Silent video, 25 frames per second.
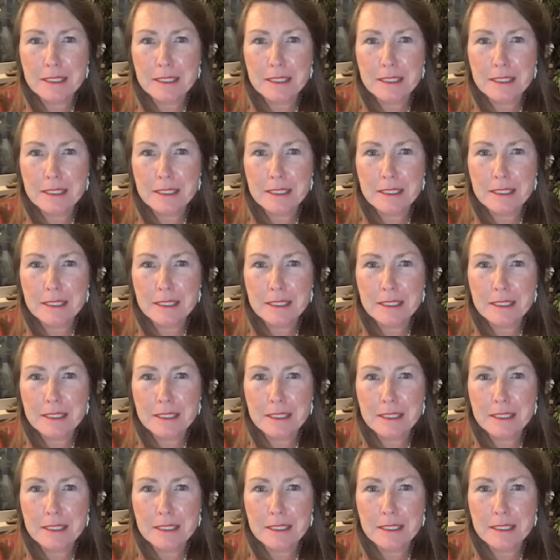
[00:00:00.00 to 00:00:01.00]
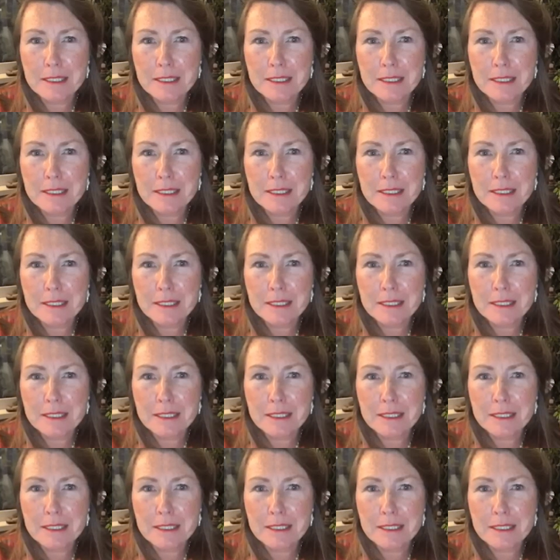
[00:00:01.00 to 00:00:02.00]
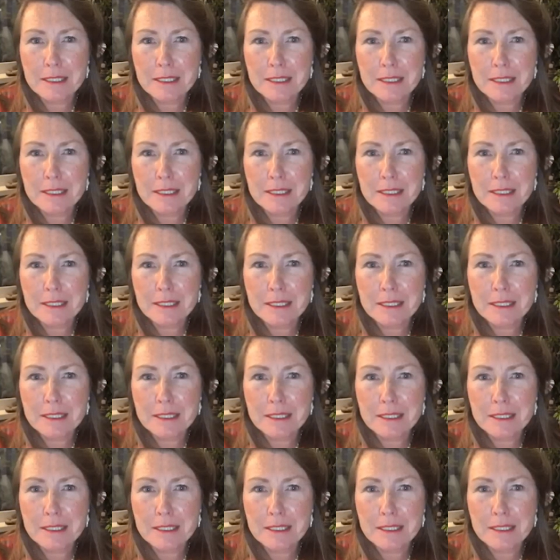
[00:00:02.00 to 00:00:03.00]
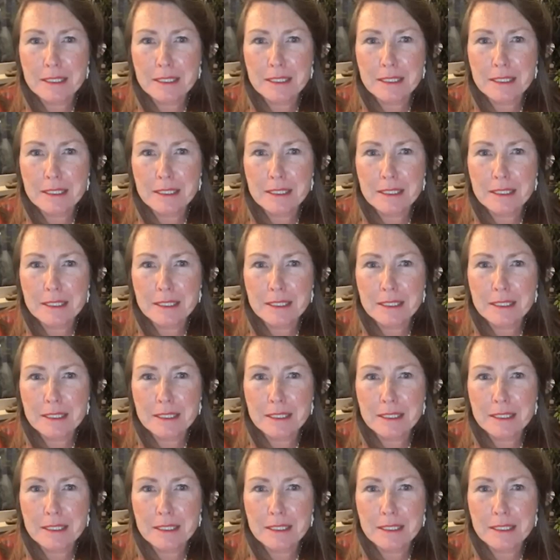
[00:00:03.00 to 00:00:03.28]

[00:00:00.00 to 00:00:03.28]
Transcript: [no speech]